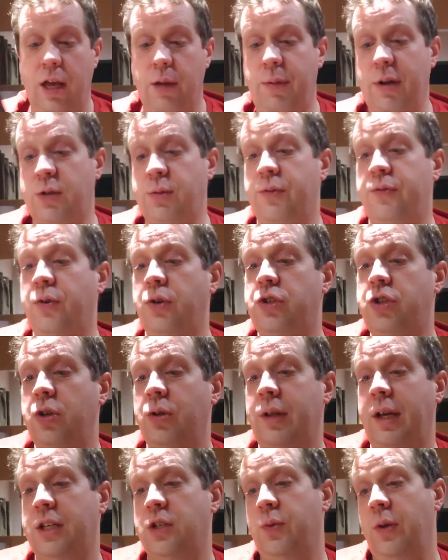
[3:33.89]
Best before
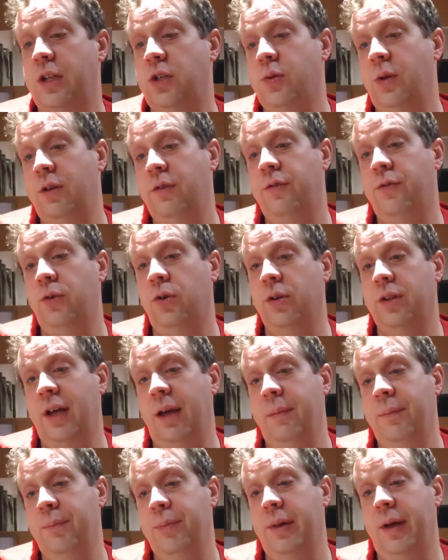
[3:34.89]
July 2024.
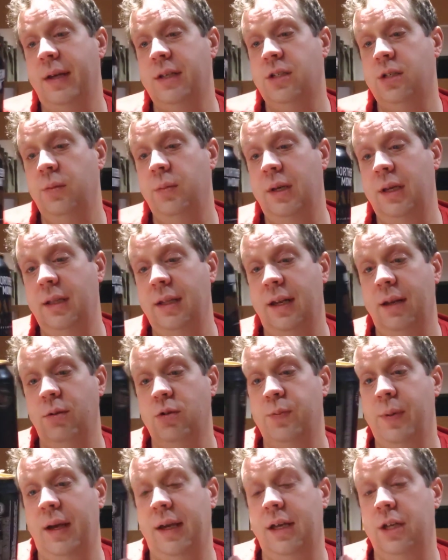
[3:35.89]
That implies to me that it
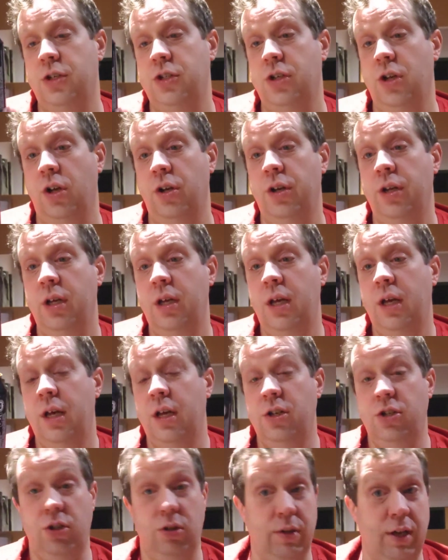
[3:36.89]
was packaged on
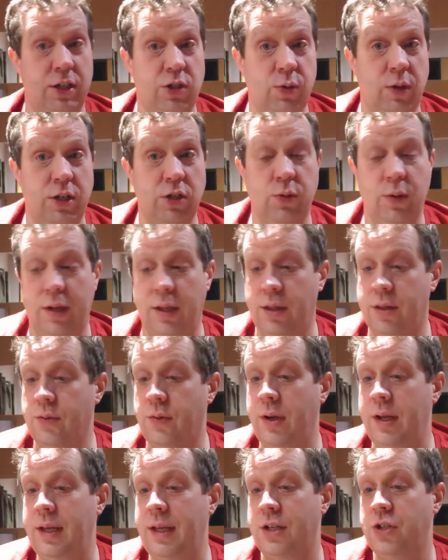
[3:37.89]
July
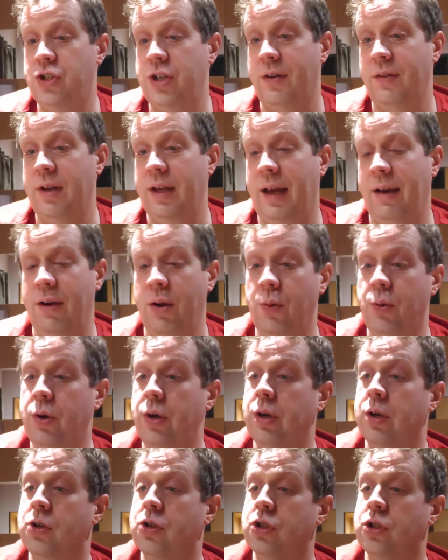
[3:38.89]
2023. That's generally how it
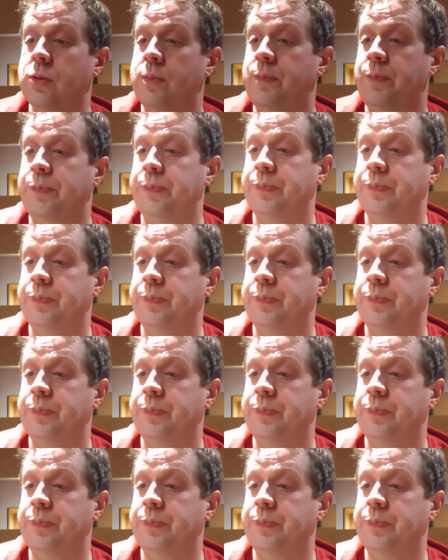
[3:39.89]
works